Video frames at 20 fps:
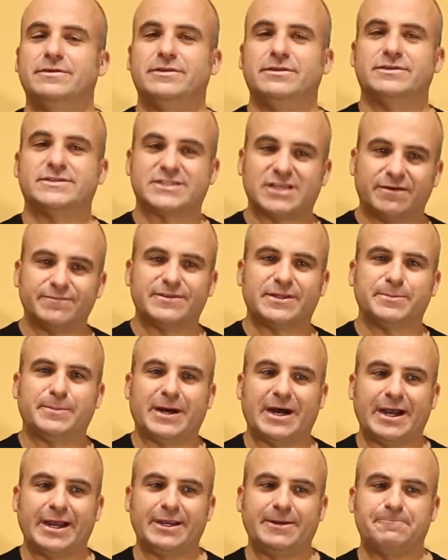
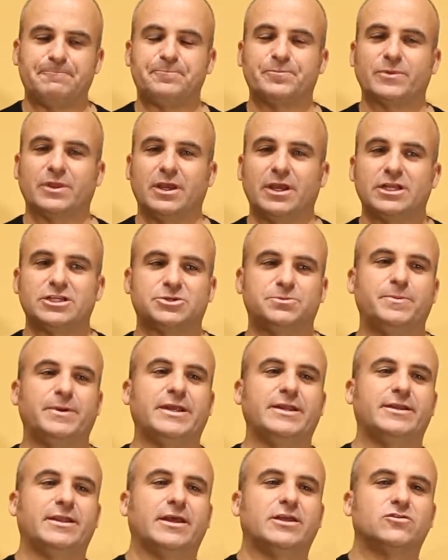subdivide each
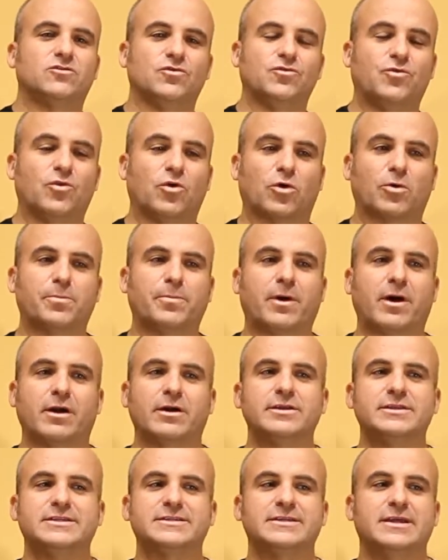beat into 4
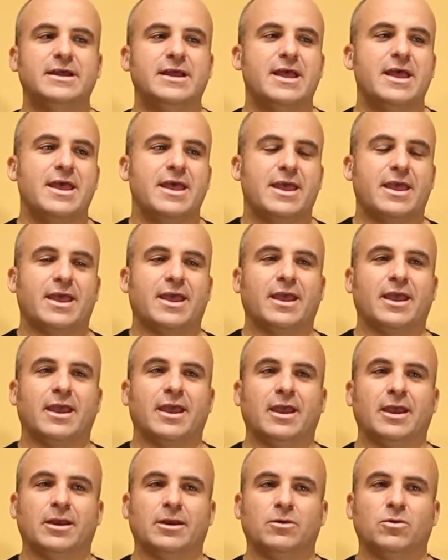parts.
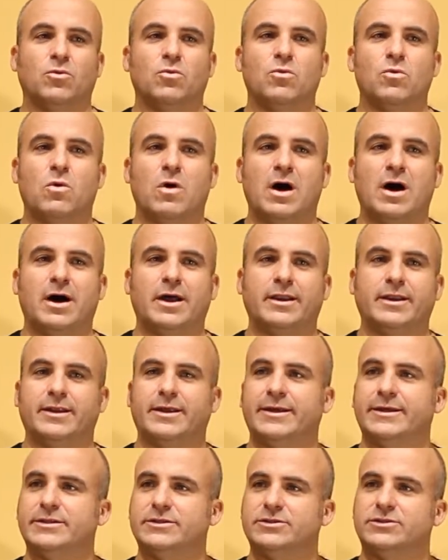1
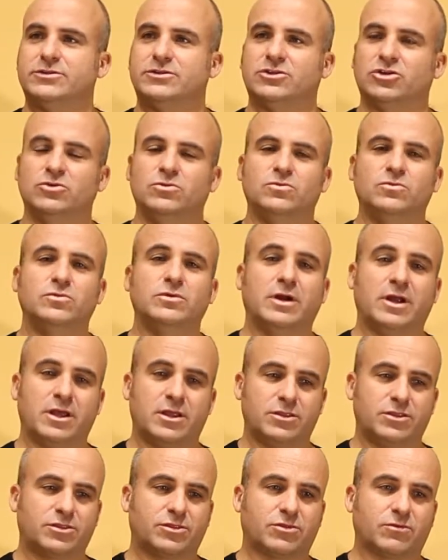and 2
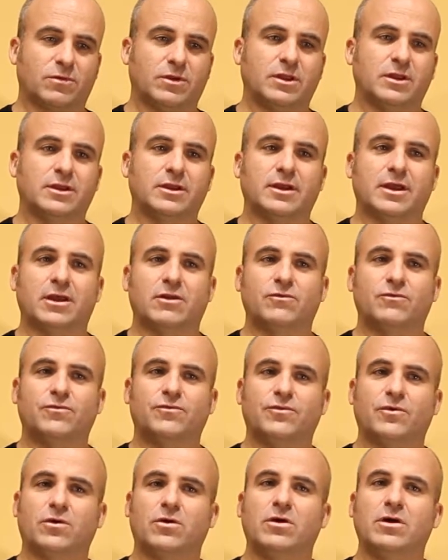and 3 and
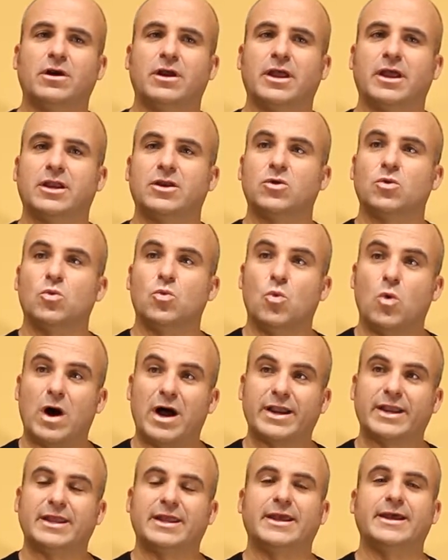4 and
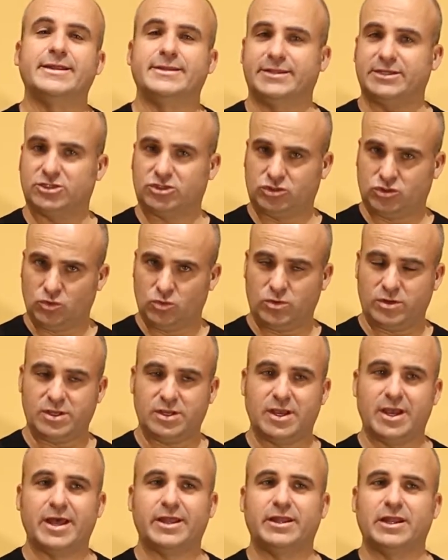1E and the
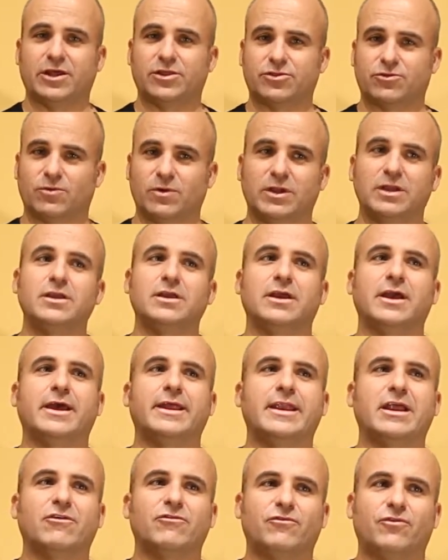2E and a 3E
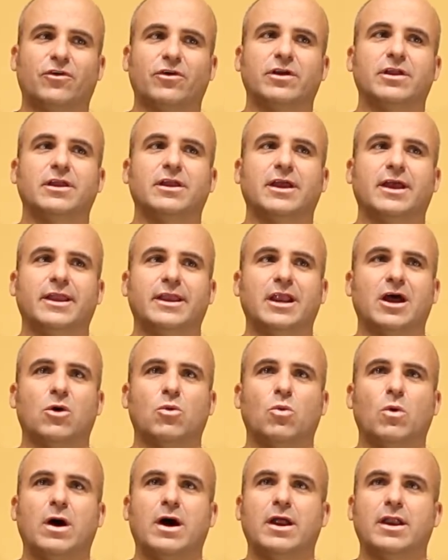and a 4E and a
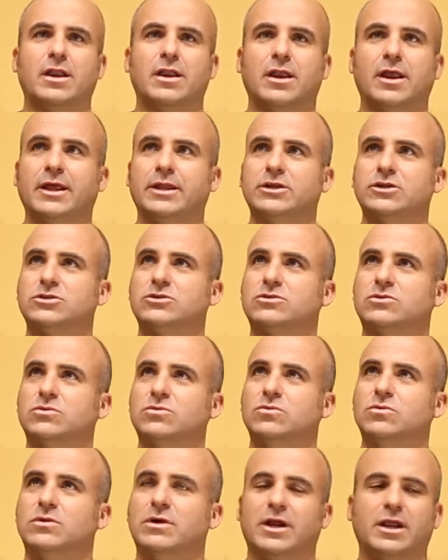1 and
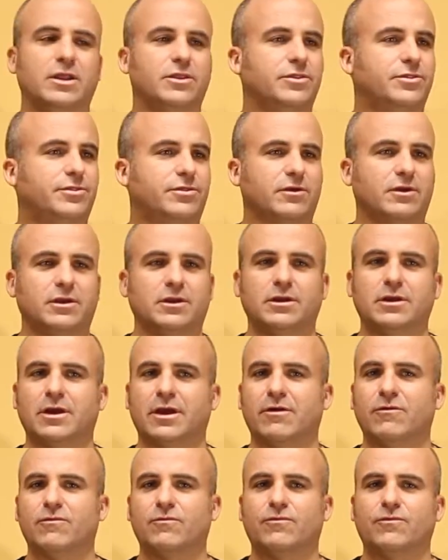2 and 3
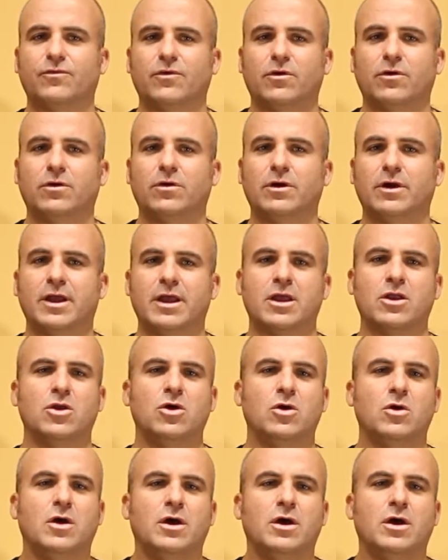and 4 and